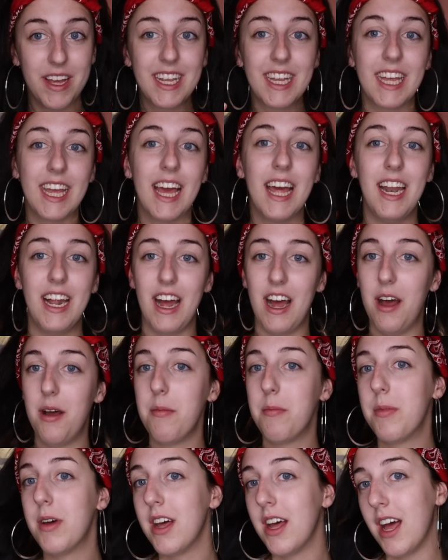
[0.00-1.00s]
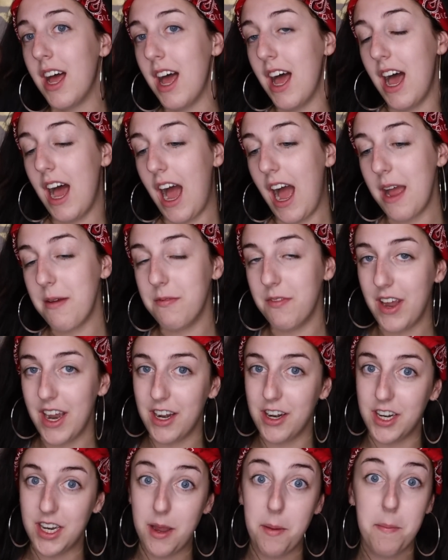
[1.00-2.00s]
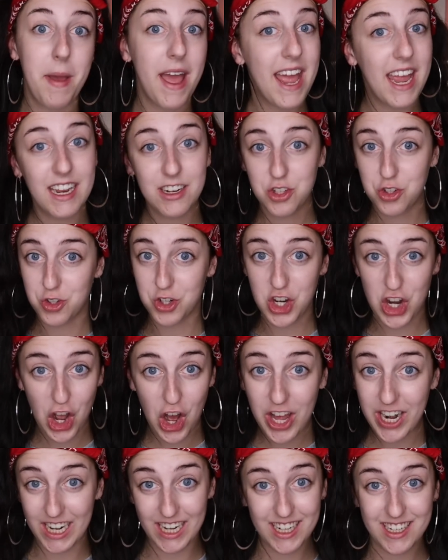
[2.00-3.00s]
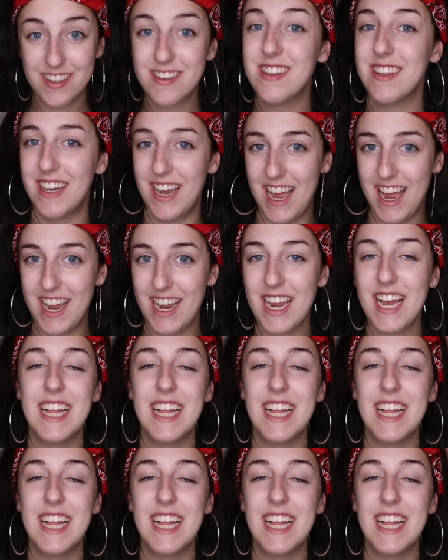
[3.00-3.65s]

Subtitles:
get up, I'm very patriotic today,